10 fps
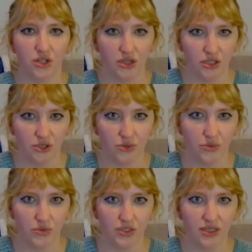
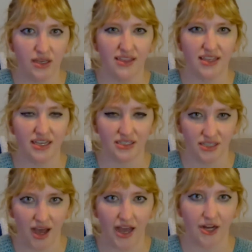lose the
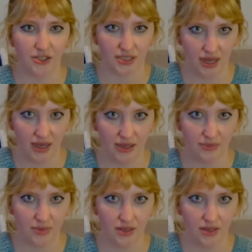entire time